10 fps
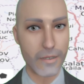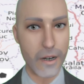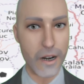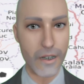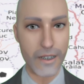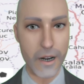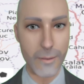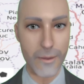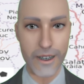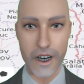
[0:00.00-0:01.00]
that
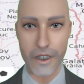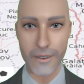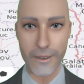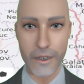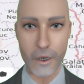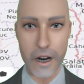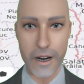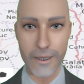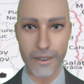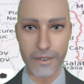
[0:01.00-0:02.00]
operation, it's you
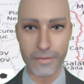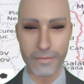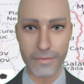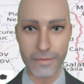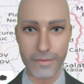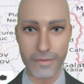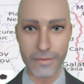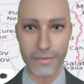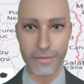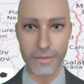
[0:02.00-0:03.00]
guys that
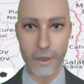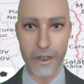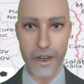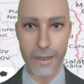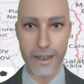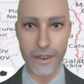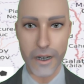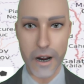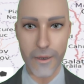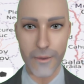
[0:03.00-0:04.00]
put in the
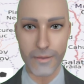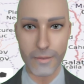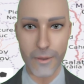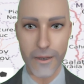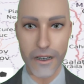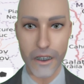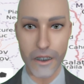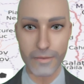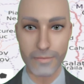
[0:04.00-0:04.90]
manpower and bring